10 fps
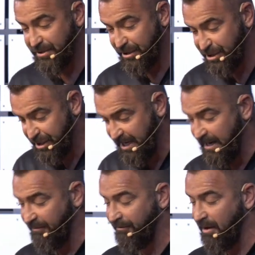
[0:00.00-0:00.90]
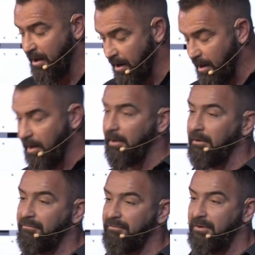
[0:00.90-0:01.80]
the chief
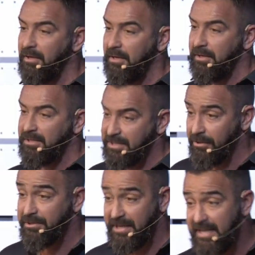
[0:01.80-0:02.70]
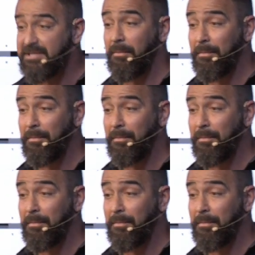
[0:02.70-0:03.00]
of sinners. He's a